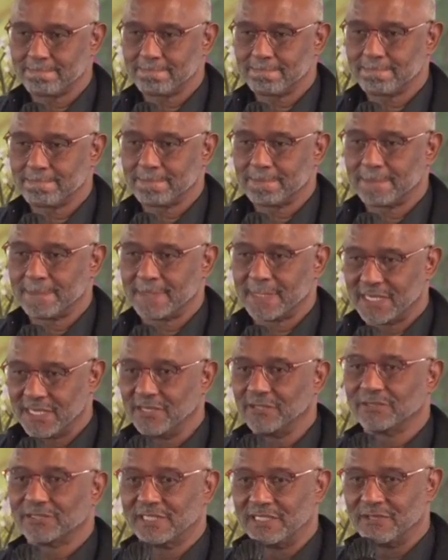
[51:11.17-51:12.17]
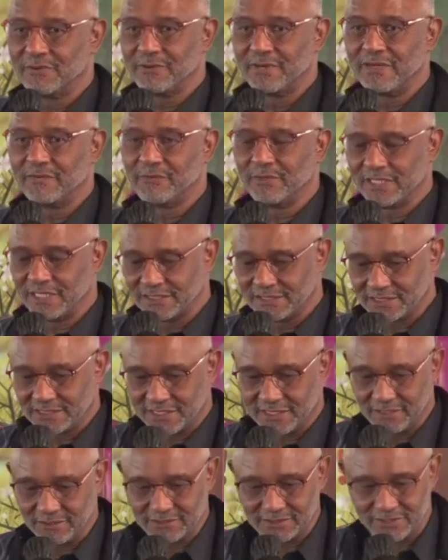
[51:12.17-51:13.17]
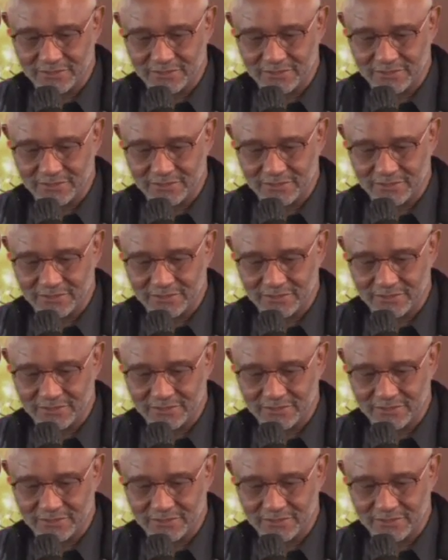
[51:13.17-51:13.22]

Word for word: Guilty grief. What is this guilty grief?